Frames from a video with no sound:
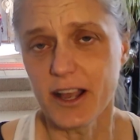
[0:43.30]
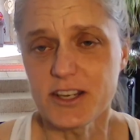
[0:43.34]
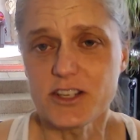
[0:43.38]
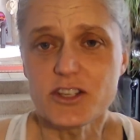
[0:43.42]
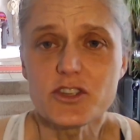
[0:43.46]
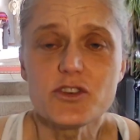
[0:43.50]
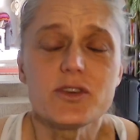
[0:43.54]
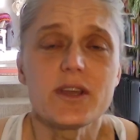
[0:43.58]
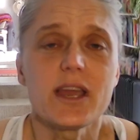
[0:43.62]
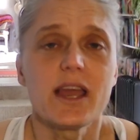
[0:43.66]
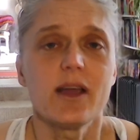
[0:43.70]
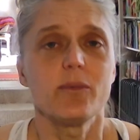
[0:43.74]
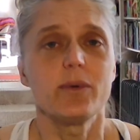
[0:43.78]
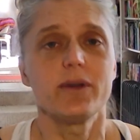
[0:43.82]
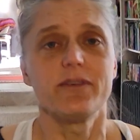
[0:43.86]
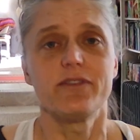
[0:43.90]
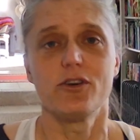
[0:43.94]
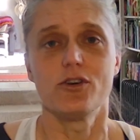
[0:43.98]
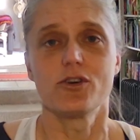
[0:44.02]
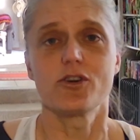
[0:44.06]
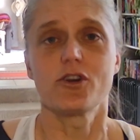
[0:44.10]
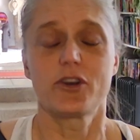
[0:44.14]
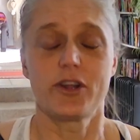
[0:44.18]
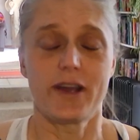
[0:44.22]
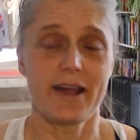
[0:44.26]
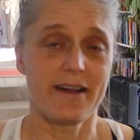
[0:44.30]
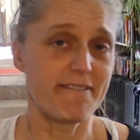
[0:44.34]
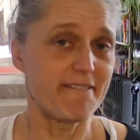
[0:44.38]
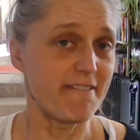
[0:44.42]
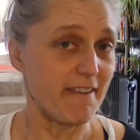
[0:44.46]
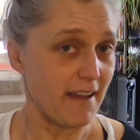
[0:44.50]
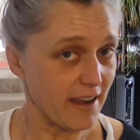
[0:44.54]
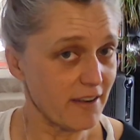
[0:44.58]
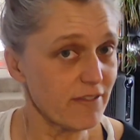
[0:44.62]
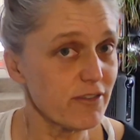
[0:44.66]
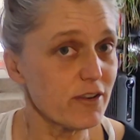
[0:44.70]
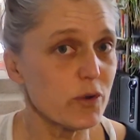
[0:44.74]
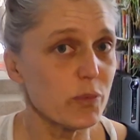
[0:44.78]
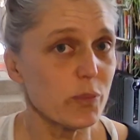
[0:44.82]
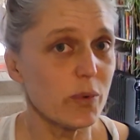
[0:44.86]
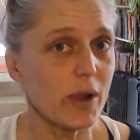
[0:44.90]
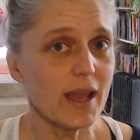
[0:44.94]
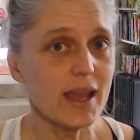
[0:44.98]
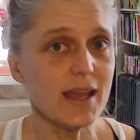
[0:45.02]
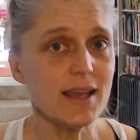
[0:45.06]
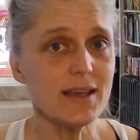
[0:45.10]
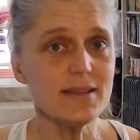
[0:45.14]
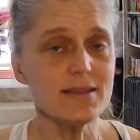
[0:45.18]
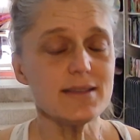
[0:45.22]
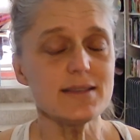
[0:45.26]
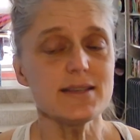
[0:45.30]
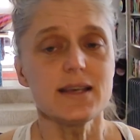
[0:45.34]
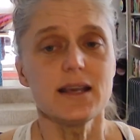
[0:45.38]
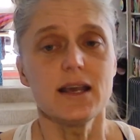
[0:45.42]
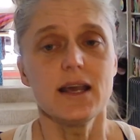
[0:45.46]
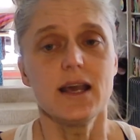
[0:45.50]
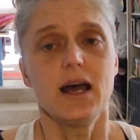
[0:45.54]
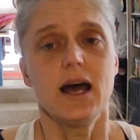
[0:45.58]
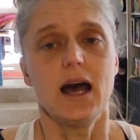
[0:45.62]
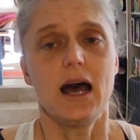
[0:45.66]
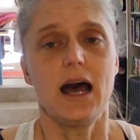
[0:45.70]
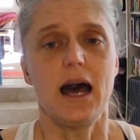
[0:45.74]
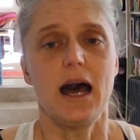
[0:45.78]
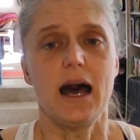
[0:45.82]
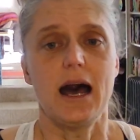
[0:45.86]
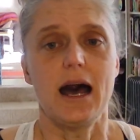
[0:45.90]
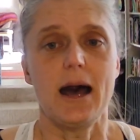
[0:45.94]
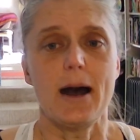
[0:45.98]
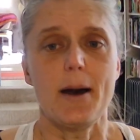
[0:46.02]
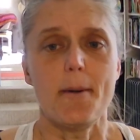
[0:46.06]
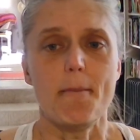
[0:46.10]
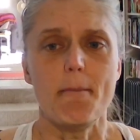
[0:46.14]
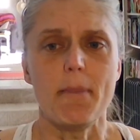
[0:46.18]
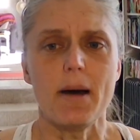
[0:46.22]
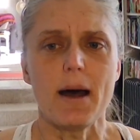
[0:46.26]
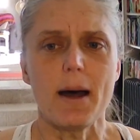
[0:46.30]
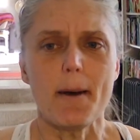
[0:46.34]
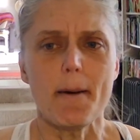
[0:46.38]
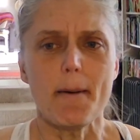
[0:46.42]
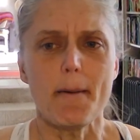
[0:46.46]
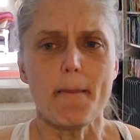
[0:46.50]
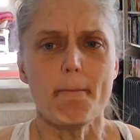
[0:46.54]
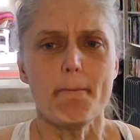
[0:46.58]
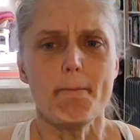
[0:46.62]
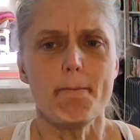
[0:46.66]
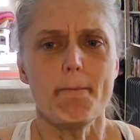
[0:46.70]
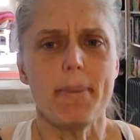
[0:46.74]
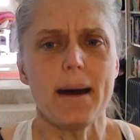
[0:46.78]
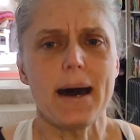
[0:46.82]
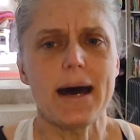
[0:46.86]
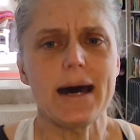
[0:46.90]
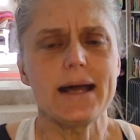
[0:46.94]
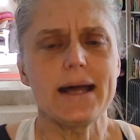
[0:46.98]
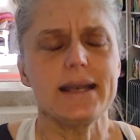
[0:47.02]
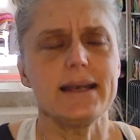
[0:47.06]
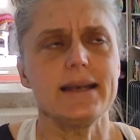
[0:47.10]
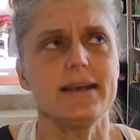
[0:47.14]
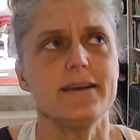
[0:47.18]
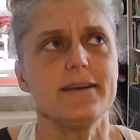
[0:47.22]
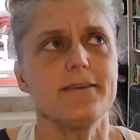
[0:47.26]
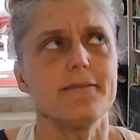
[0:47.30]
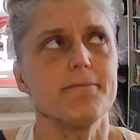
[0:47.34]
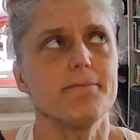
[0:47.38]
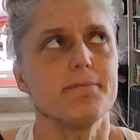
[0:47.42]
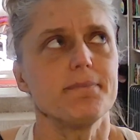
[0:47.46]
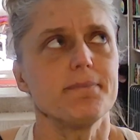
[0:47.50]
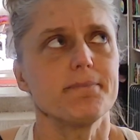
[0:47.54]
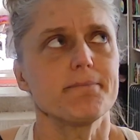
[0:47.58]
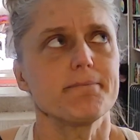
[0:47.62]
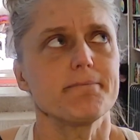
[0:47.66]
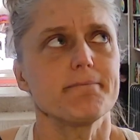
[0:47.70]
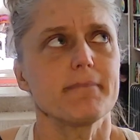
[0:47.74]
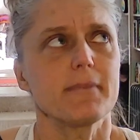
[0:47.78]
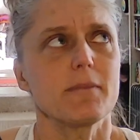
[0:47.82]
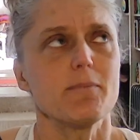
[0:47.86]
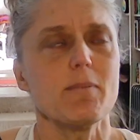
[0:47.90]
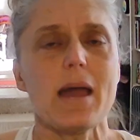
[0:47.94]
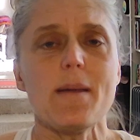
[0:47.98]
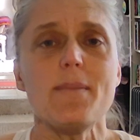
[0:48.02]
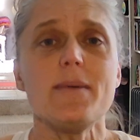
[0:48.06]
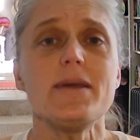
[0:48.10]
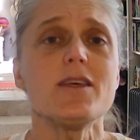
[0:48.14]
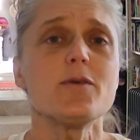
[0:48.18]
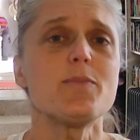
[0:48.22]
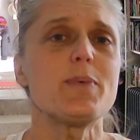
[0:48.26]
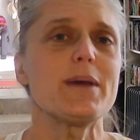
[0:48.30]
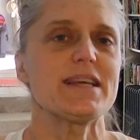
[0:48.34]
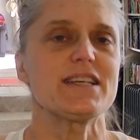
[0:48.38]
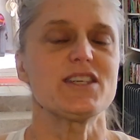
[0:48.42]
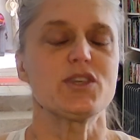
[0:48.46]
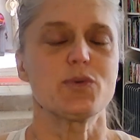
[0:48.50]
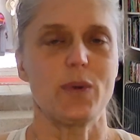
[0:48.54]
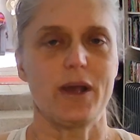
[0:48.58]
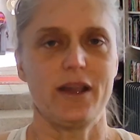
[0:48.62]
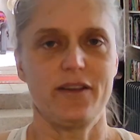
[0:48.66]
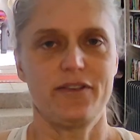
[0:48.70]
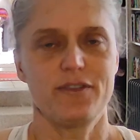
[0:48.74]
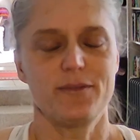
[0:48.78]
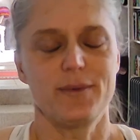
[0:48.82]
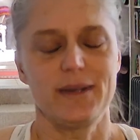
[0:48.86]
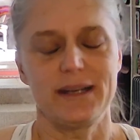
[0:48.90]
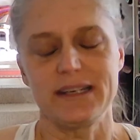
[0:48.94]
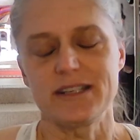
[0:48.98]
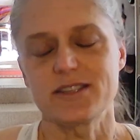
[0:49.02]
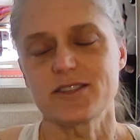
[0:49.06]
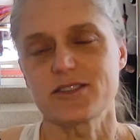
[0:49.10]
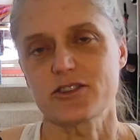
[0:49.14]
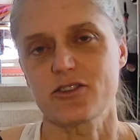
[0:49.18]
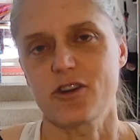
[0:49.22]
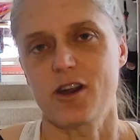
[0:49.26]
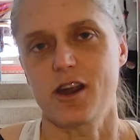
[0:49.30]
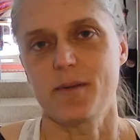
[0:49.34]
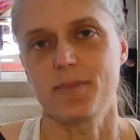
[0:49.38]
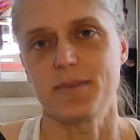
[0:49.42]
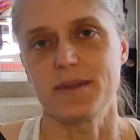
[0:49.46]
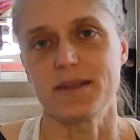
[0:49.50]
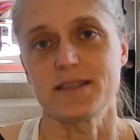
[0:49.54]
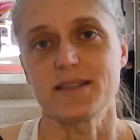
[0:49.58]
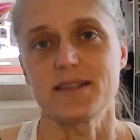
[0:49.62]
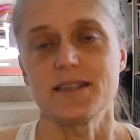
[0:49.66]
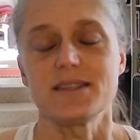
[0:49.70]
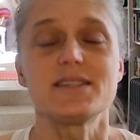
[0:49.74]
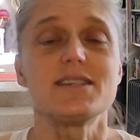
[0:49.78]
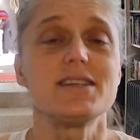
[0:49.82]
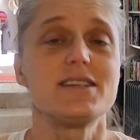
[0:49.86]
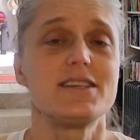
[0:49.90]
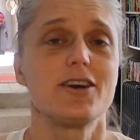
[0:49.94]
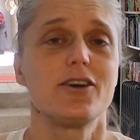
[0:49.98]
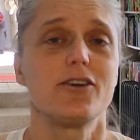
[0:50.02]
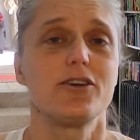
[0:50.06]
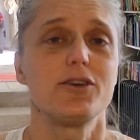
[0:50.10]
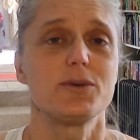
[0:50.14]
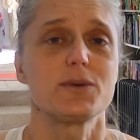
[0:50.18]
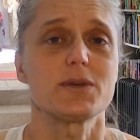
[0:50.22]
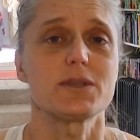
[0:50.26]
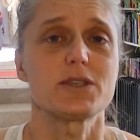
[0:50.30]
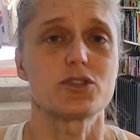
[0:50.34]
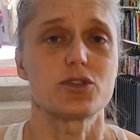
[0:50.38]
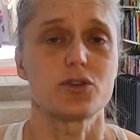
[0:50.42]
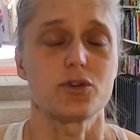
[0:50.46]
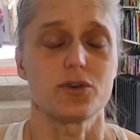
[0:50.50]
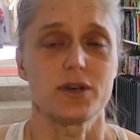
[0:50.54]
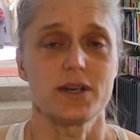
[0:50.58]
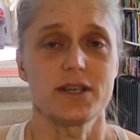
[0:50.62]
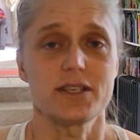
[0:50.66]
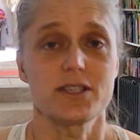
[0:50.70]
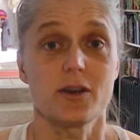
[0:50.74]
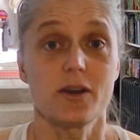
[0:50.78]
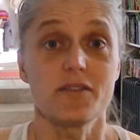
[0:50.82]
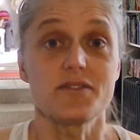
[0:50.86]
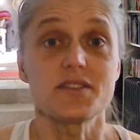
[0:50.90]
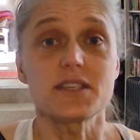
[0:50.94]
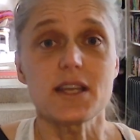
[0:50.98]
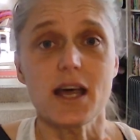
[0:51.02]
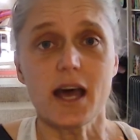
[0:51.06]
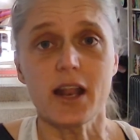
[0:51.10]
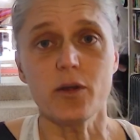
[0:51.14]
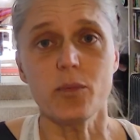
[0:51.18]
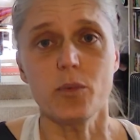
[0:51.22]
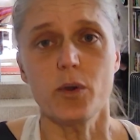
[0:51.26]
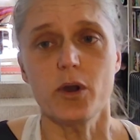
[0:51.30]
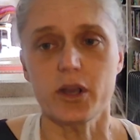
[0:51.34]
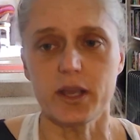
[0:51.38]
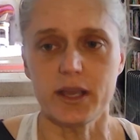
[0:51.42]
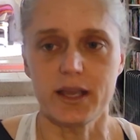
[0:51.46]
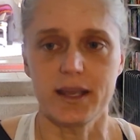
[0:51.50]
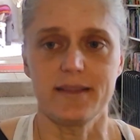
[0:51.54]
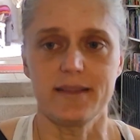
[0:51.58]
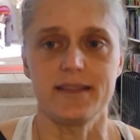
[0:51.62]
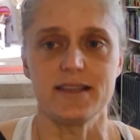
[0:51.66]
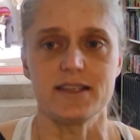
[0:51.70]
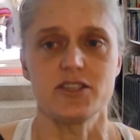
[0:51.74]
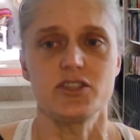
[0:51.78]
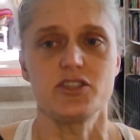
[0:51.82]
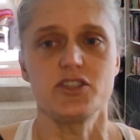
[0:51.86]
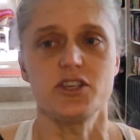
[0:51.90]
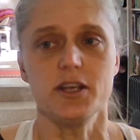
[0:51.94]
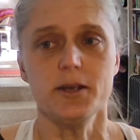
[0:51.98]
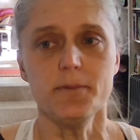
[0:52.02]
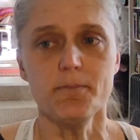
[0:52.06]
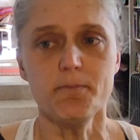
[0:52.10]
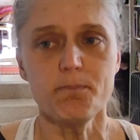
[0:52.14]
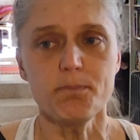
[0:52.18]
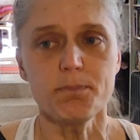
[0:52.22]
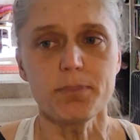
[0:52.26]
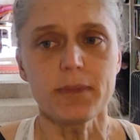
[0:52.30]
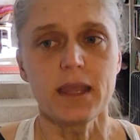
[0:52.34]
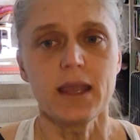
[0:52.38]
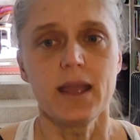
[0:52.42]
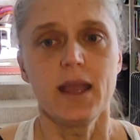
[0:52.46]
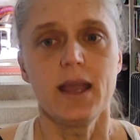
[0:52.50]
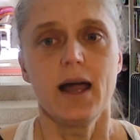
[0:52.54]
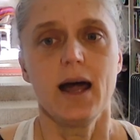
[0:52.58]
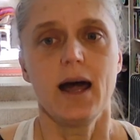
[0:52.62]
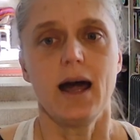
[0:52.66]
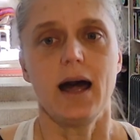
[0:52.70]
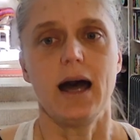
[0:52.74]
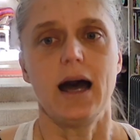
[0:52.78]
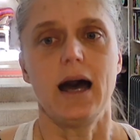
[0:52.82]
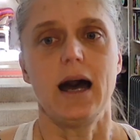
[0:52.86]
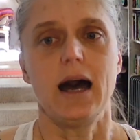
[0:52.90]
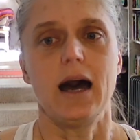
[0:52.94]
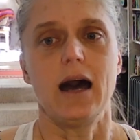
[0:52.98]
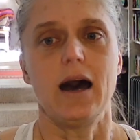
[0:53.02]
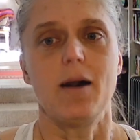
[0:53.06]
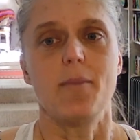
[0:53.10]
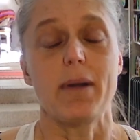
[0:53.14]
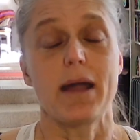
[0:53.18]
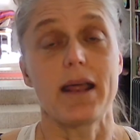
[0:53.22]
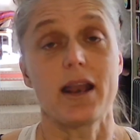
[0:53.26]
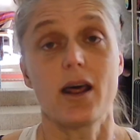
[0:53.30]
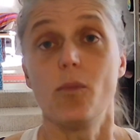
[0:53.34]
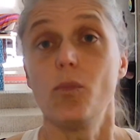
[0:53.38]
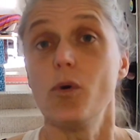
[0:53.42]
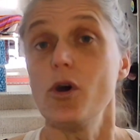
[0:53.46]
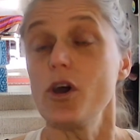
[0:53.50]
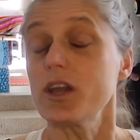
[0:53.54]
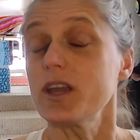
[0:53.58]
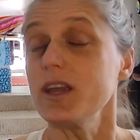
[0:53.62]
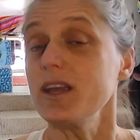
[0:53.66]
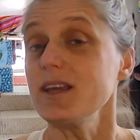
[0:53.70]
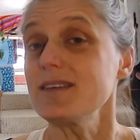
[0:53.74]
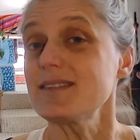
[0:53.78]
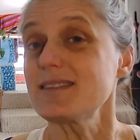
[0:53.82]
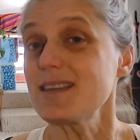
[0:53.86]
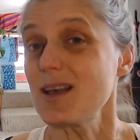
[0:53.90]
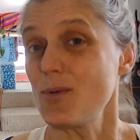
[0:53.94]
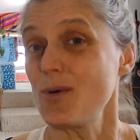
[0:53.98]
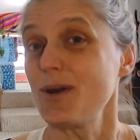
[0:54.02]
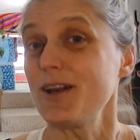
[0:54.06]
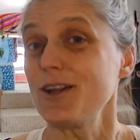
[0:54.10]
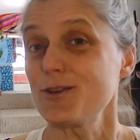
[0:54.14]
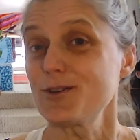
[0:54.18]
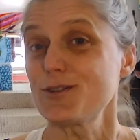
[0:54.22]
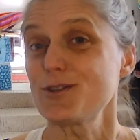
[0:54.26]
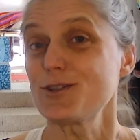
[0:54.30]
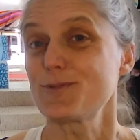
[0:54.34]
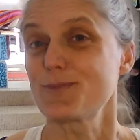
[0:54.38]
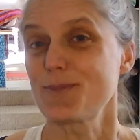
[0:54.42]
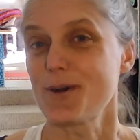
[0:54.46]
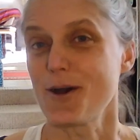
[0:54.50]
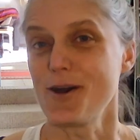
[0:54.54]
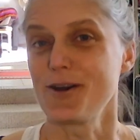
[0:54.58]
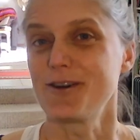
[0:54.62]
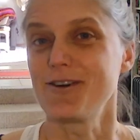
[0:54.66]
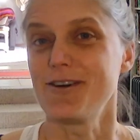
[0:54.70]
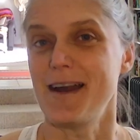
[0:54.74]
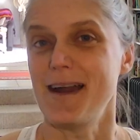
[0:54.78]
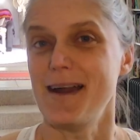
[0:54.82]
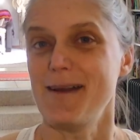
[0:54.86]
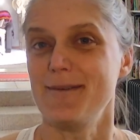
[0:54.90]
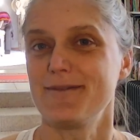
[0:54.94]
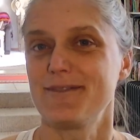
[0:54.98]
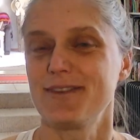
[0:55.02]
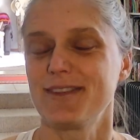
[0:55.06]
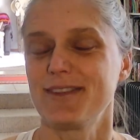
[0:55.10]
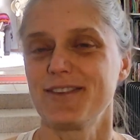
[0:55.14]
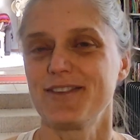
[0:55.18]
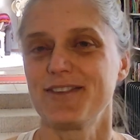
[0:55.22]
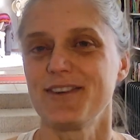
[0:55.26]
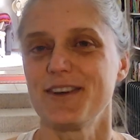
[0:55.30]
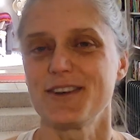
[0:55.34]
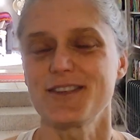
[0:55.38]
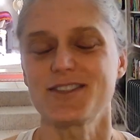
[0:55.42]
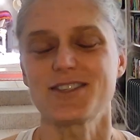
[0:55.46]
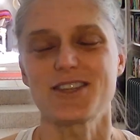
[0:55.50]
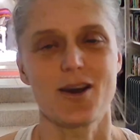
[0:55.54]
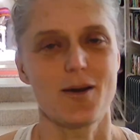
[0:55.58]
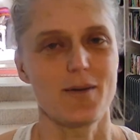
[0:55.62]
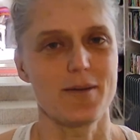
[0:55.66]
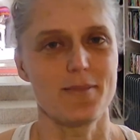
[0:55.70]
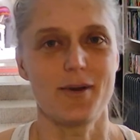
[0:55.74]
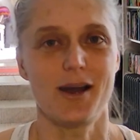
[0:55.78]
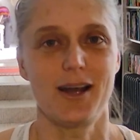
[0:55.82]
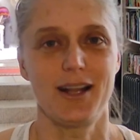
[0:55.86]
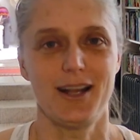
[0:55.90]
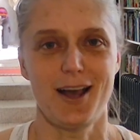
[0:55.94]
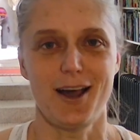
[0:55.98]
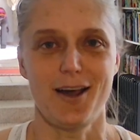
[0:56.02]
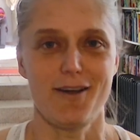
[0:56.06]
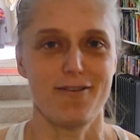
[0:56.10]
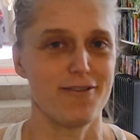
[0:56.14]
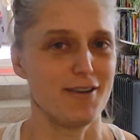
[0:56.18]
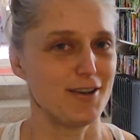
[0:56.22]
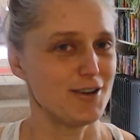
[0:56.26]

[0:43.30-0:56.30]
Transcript: I do get we've all got our favorite ways, but maybe the best way for me to describe this is to tell you a story. So I've started working at this gym, and I'm working someone else's program for the first time in my life.